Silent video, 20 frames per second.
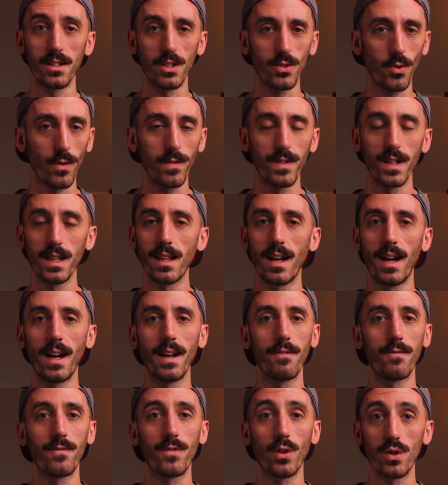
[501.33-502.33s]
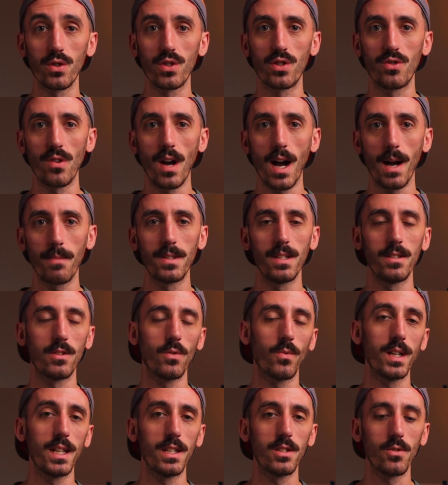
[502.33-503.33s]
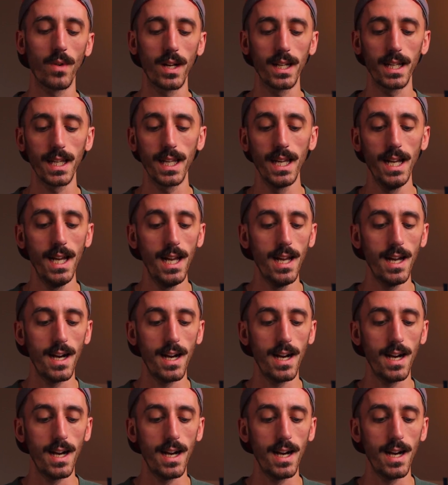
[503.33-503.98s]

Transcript: Endorphin line first dropped in 2020.